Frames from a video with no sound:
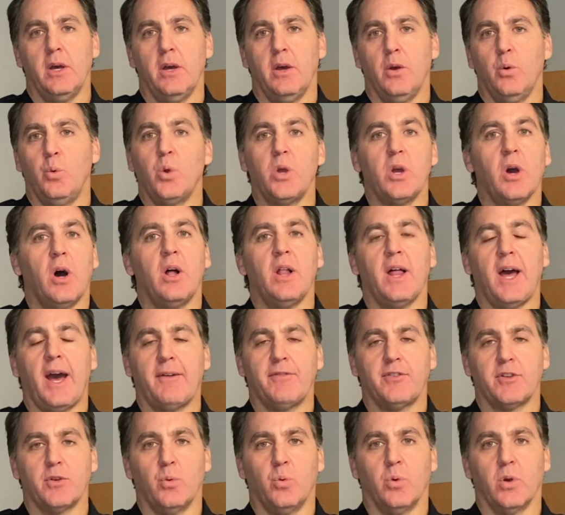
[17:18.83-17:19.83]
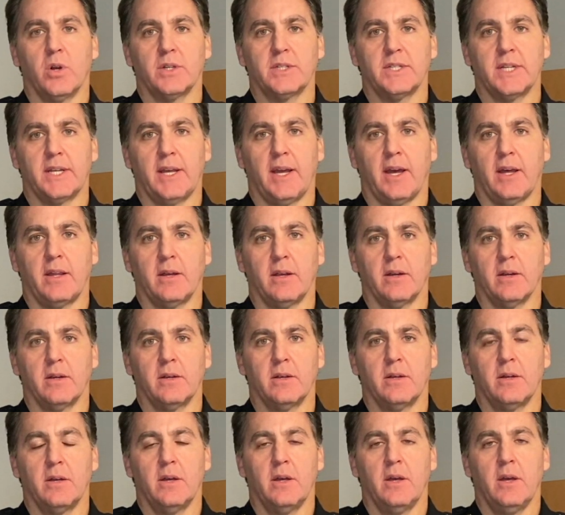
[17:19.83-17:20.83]
we all have to work together.
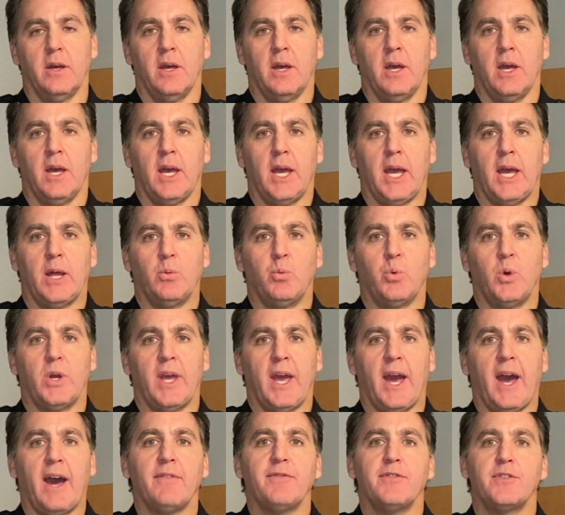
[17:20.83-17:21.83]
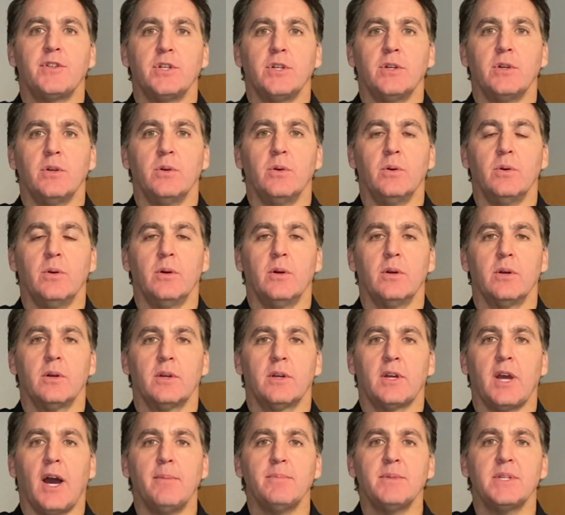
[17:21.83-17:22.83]
And we have to
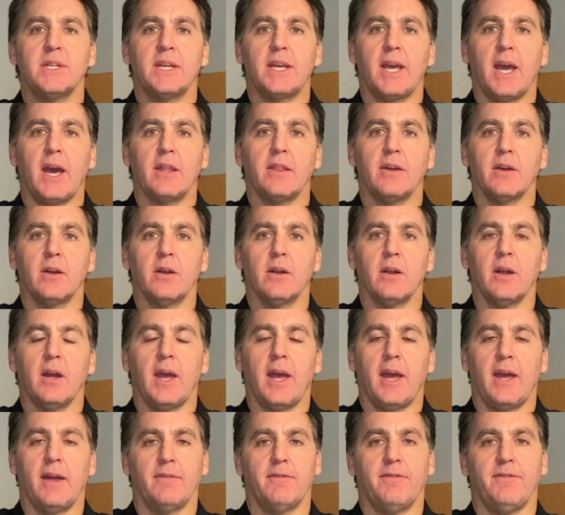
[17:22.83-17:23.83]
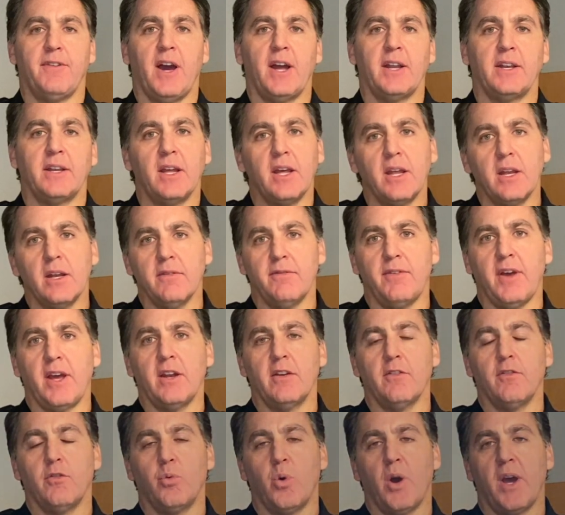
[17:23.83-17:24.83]
come together and find
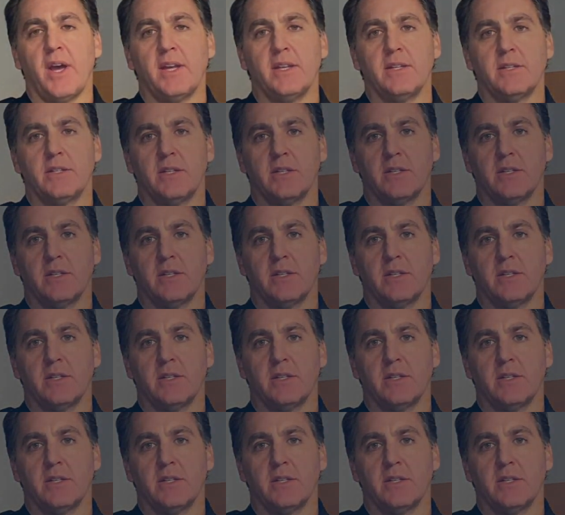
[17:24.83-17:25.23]
innovative ways to